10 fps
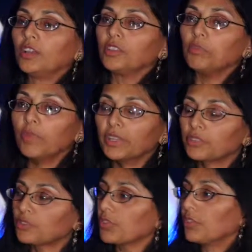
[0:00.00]
the
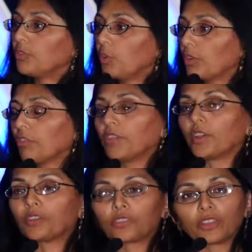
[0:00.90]
Ministry of Foreign
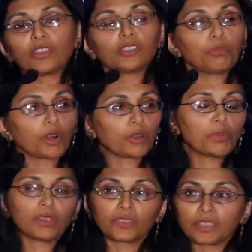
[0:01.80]
Affairs and the
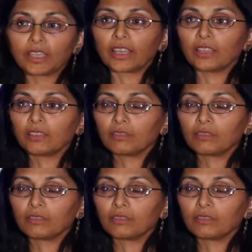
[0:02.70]
Department of State.